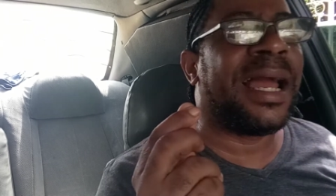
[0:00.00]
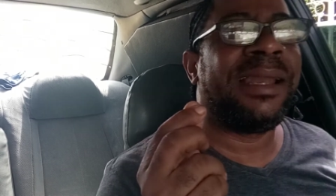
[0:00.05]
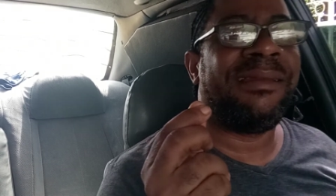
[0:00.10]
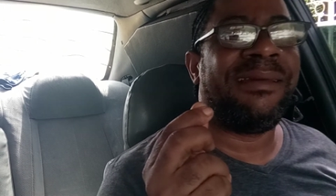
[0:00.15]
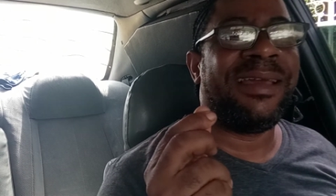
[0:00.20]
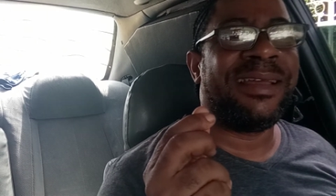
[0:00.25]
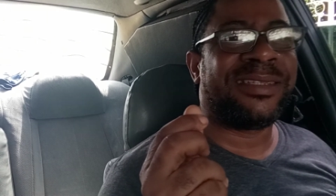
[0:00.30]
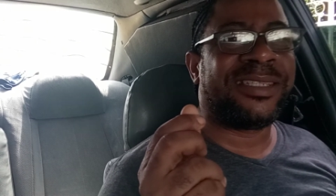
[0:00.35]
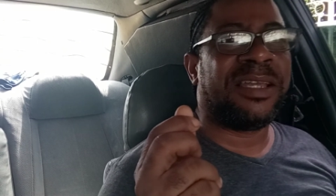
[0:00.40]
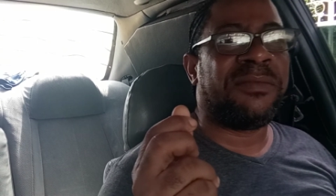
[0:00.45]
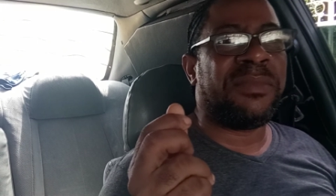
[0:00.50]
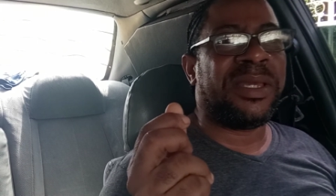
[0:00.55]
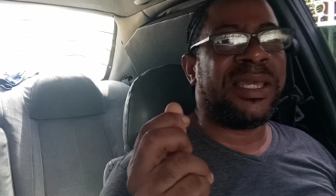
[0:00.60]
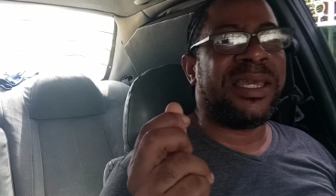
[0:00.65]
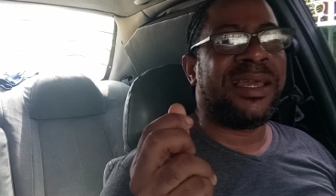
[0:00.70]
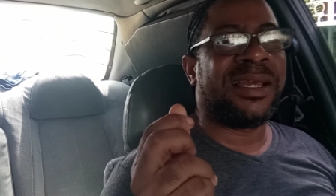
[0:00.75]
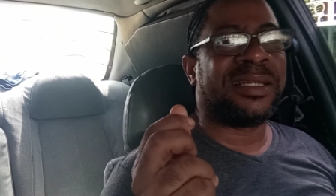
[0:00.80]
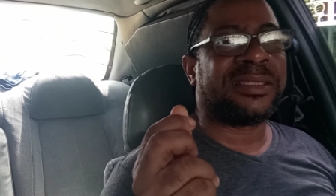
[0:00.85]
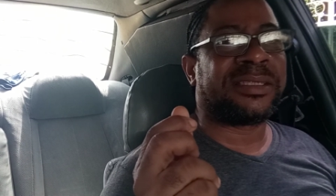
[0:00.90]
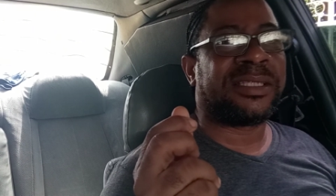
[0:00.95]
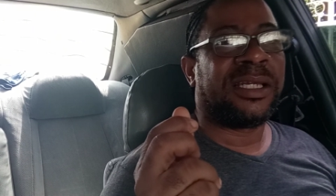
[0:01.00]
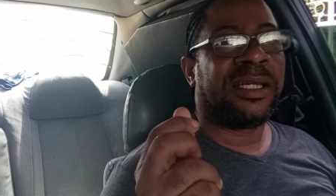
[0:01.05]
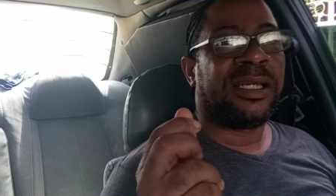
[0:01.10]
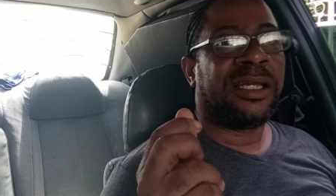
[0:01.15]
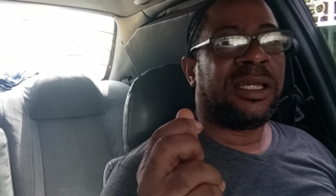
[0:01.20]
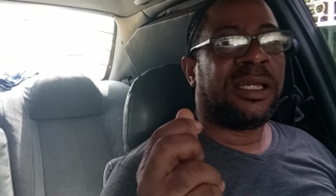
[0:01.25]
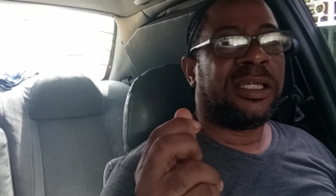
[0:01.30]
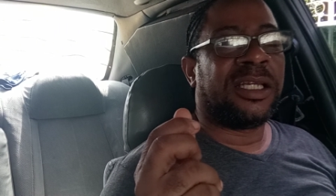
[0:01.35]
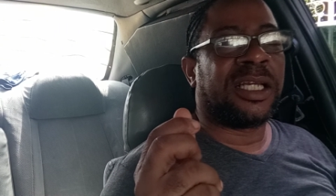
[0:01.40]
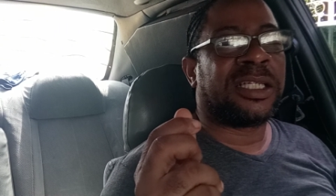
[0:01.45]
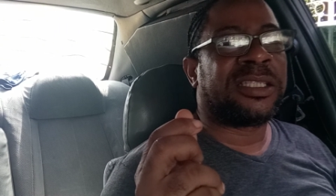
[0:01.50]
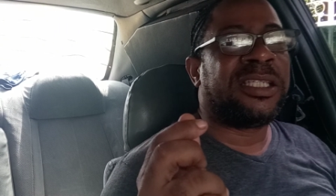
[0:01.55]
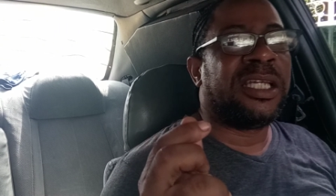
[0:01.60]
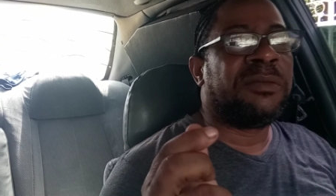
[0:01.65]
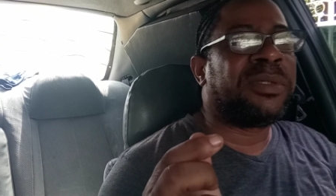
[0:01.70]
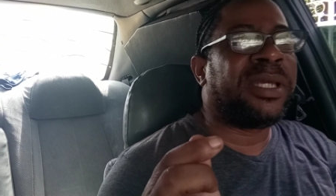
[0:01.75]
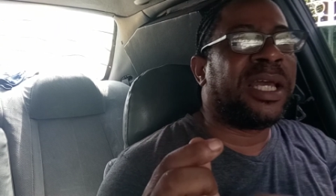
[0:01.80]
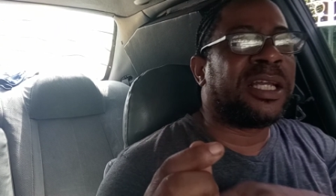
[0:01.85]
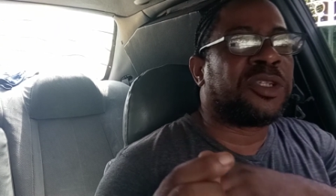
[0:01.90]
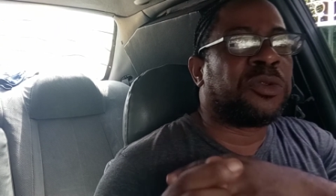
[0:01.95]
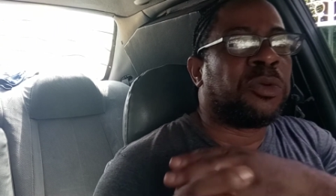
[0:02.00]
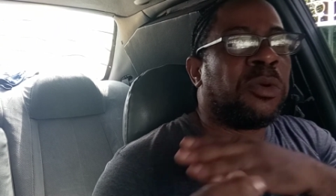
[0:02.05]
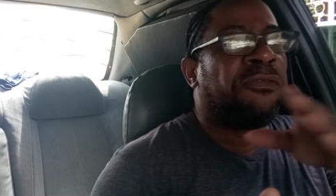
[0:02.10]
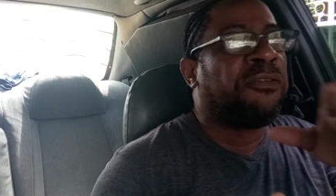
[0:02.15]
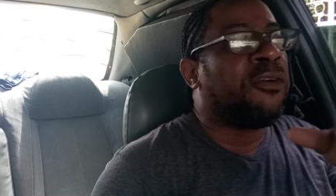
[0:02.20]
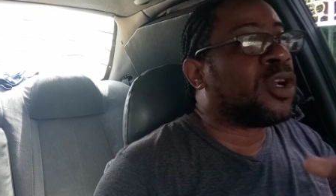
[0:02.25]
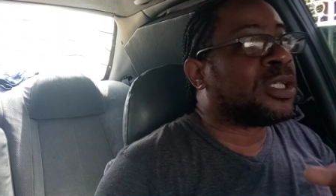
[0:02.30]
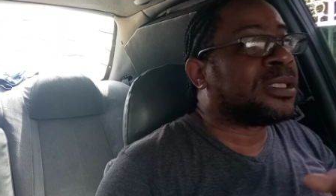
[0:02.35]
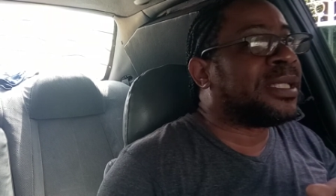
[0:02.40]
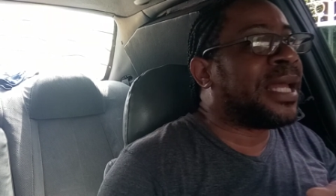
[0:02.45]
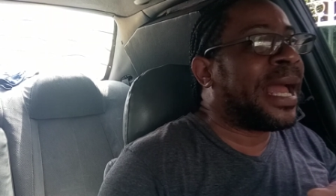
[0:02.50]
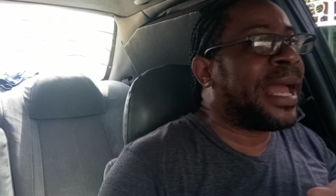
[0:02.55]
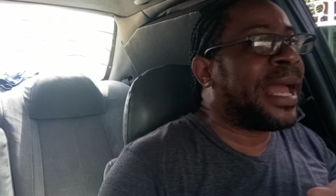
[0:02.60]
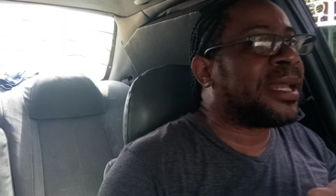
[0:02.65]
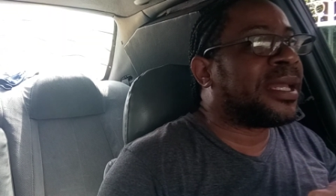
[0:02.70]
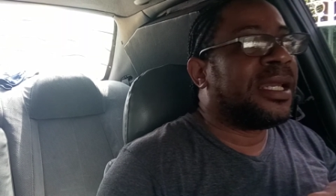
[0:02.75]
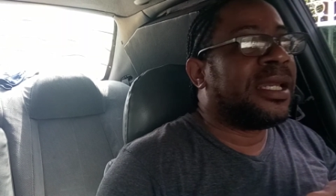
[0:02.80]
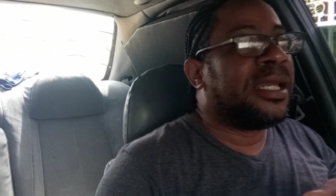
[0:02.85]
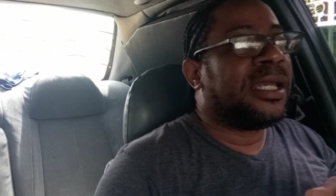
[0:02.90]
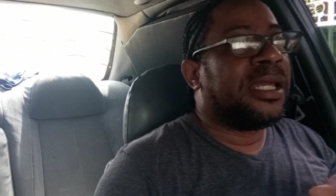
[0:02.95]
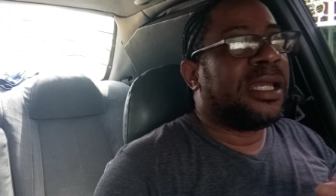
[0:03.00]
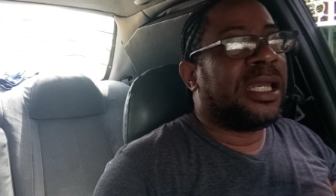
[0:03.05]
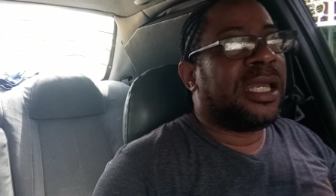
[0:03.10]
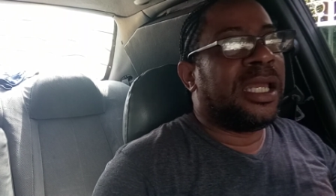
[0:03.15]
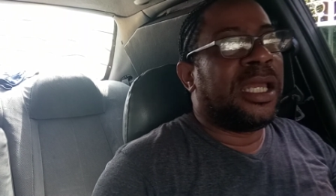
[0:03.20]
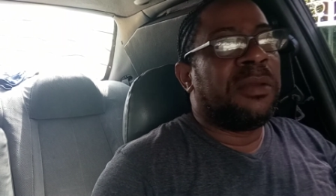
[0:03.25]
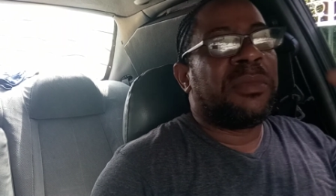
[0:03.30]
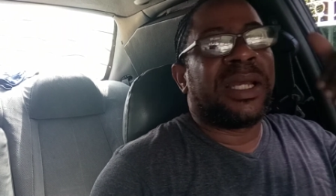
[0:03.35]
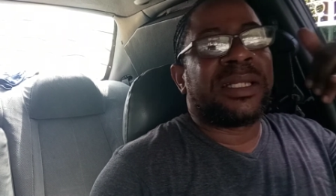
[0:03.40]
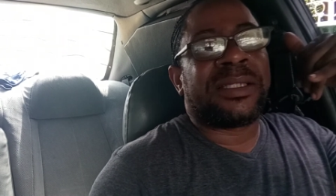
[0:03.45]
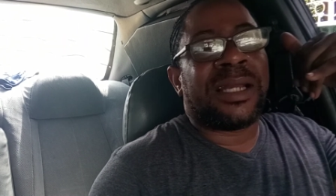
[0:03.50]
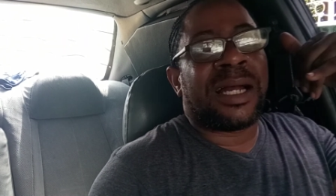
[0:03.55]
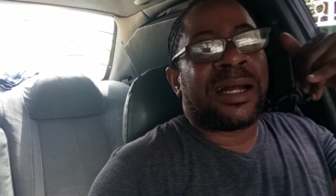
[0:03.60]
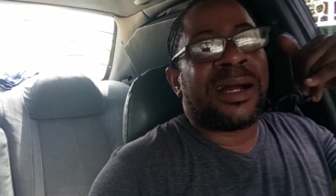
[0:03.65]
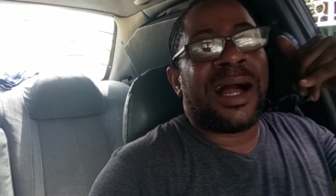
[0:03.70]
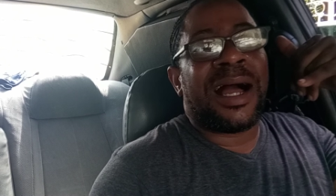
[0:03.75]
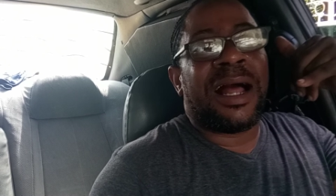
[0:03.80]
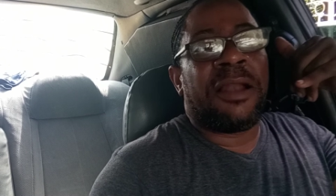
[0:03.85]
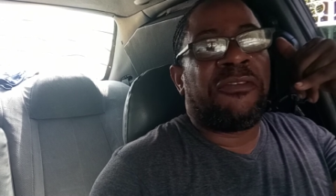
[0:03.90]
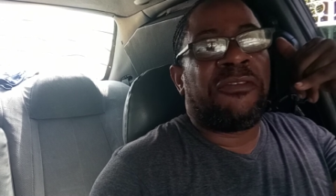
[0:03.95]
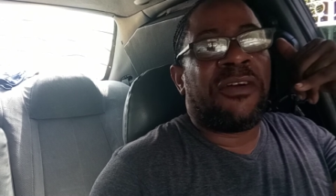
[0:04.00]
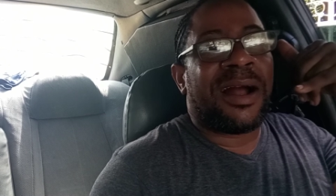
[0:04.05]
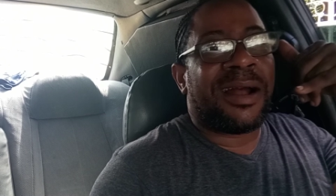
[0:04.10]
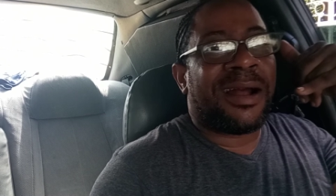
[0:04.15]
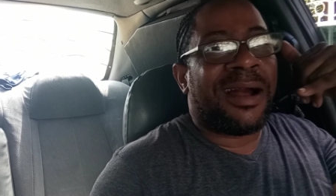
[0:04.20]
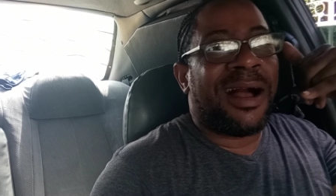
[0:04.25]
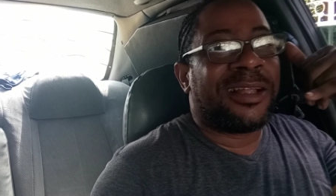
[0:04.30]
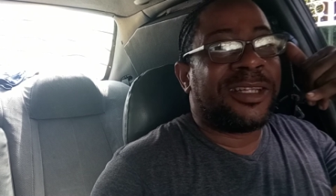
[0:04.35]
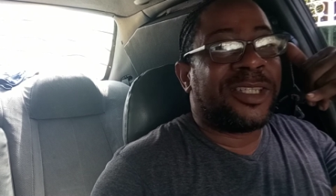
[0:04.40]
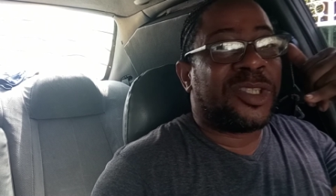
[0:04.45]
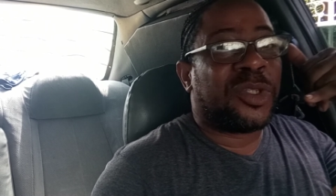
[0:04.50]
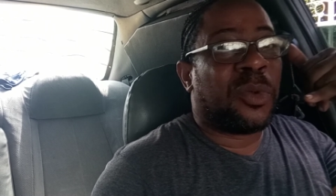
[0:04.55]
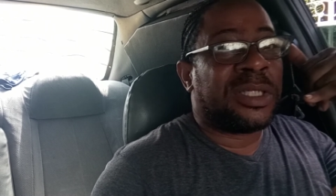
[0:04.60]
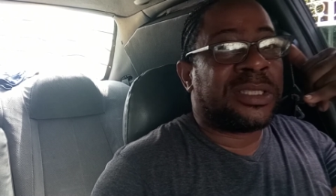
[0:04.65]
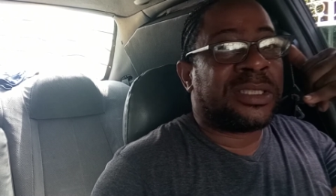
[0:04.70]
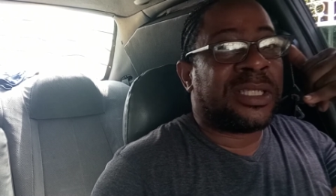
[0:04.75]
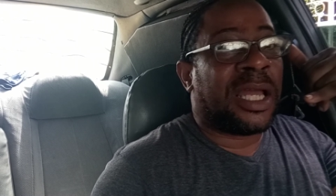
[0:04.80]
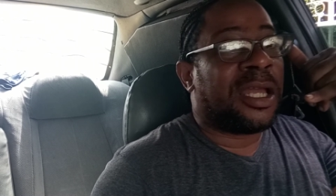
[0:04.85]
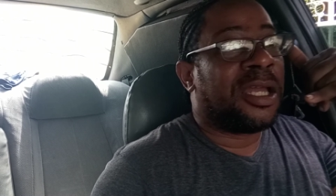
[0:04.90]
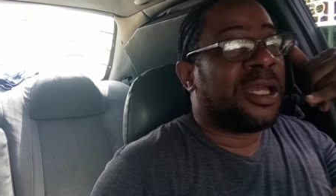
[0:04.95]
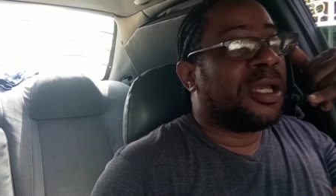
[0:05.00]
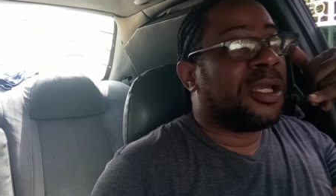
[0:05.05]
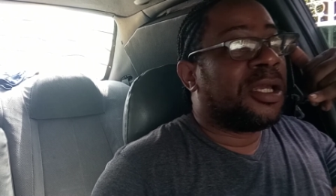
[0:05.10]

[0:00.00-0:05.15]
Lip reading: hit him ears, you see him catch reverse like him get a call from control, say,